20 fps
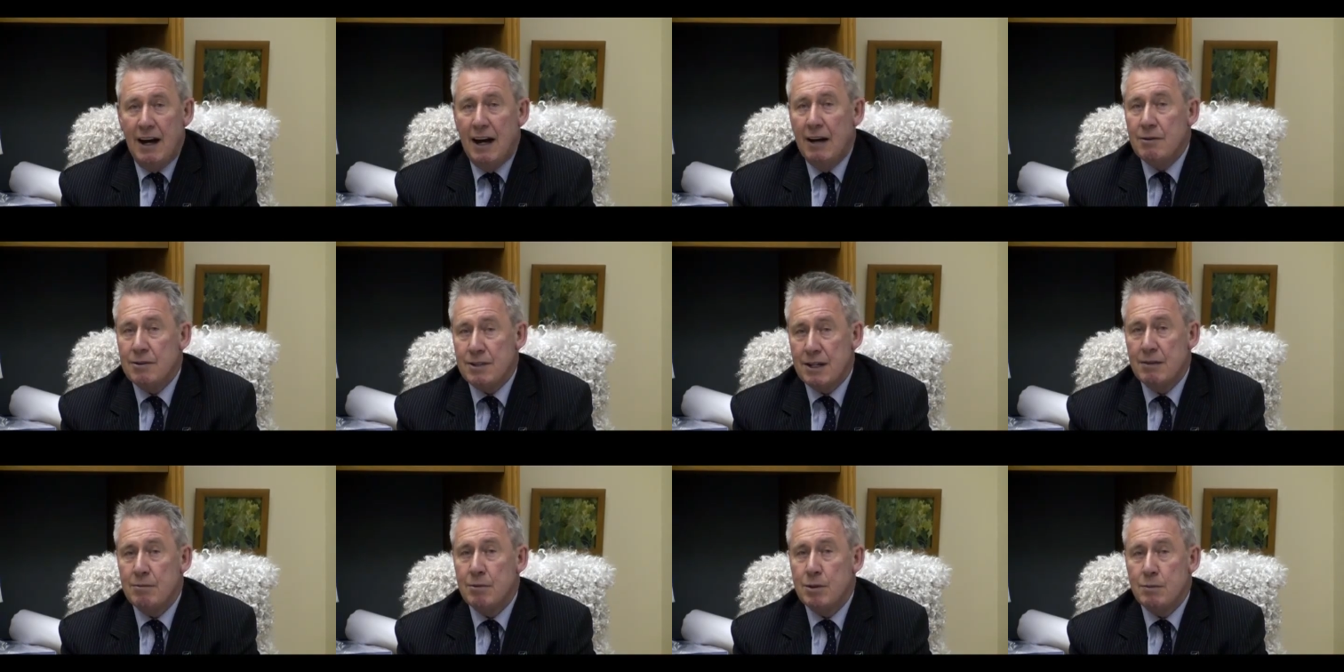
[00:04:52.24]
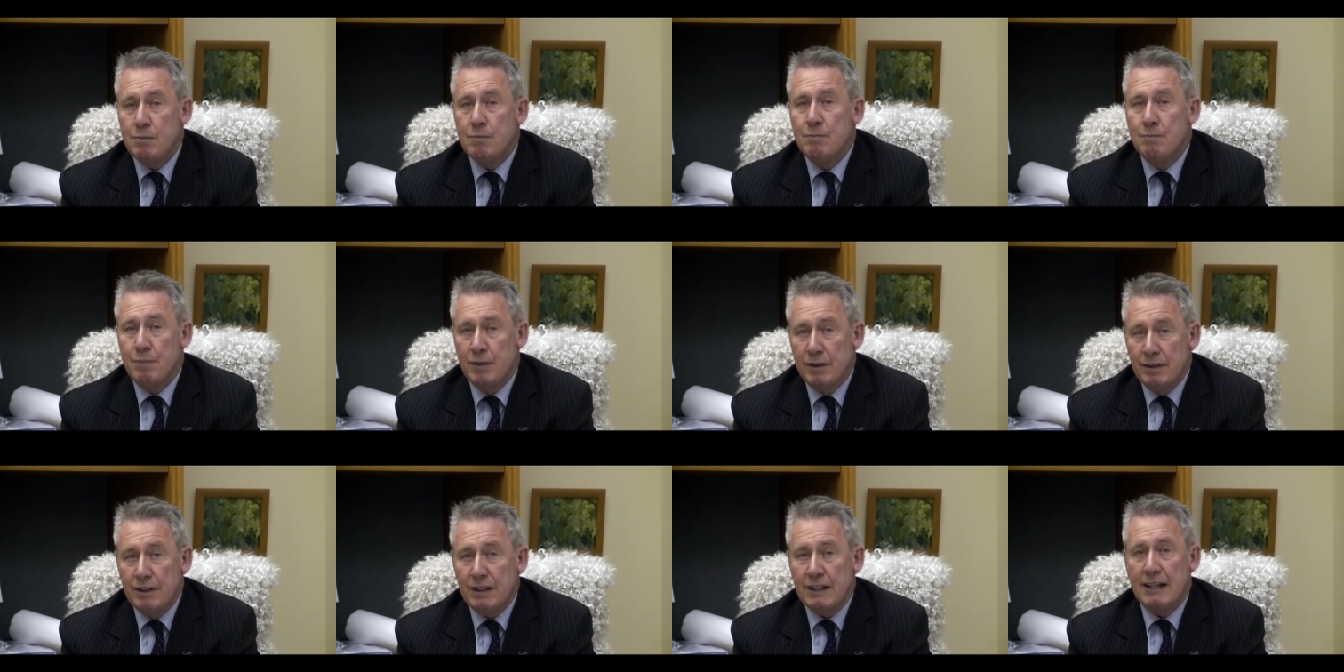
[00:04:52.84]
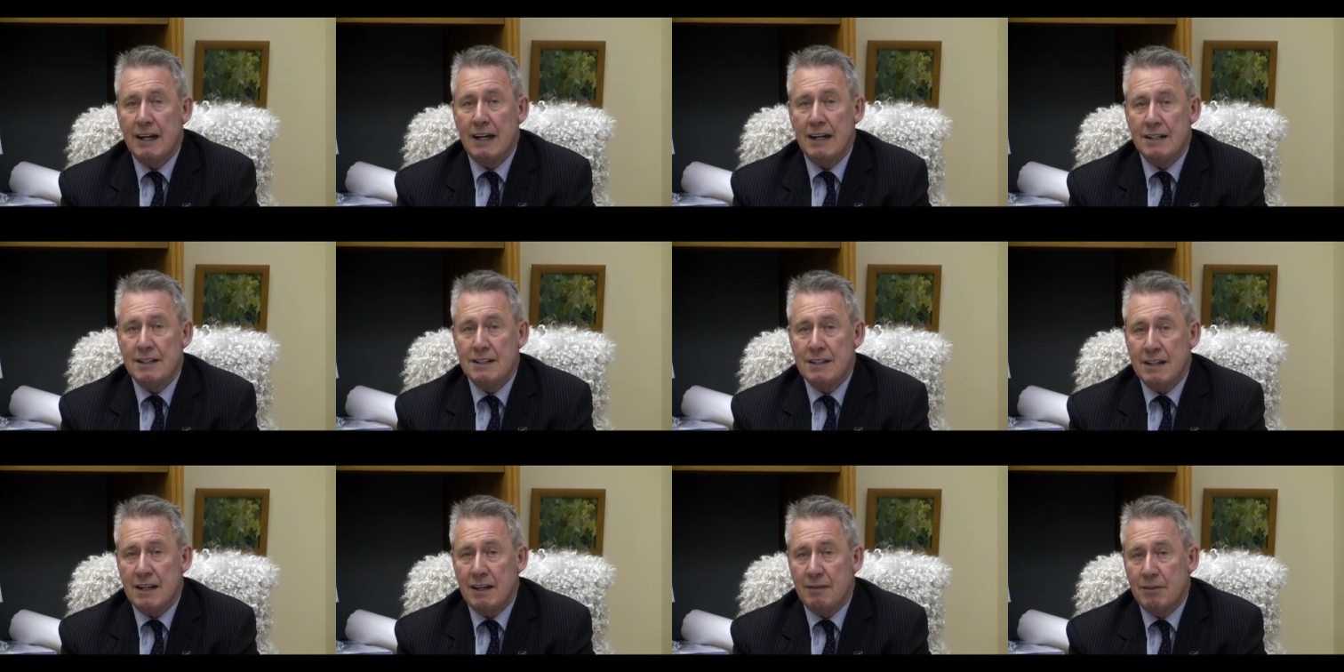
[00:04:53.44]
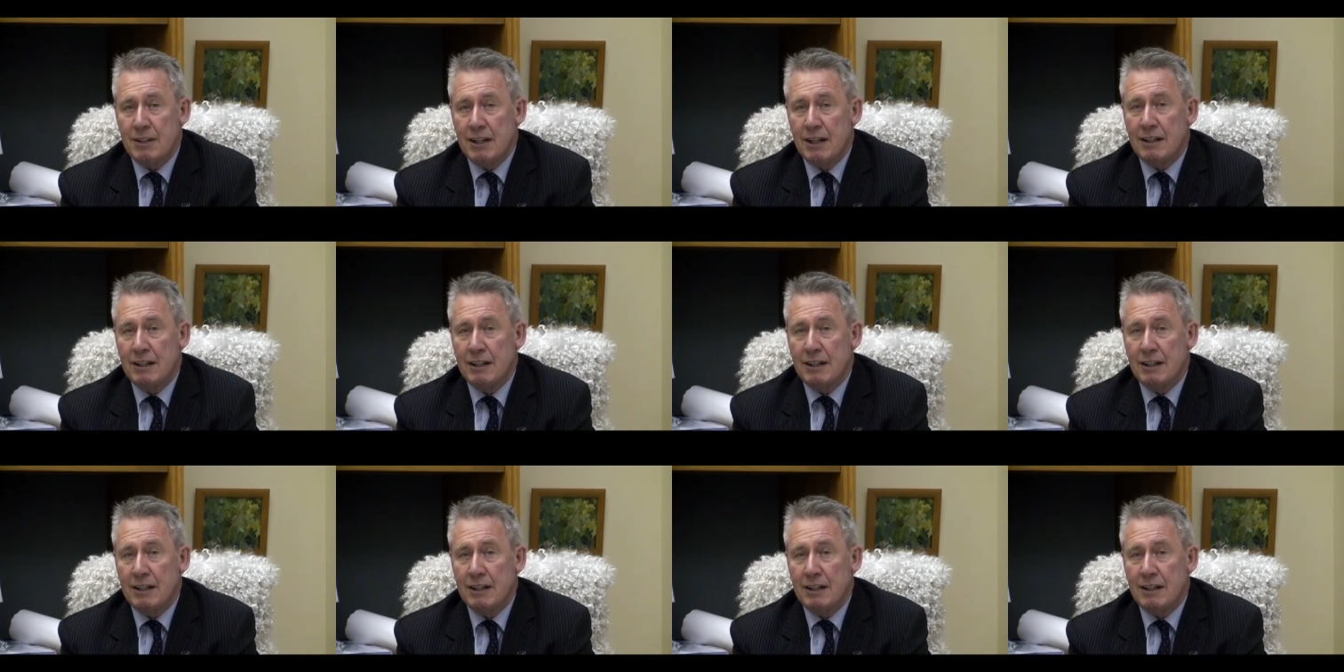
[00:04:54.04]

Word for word: I was able to build a case and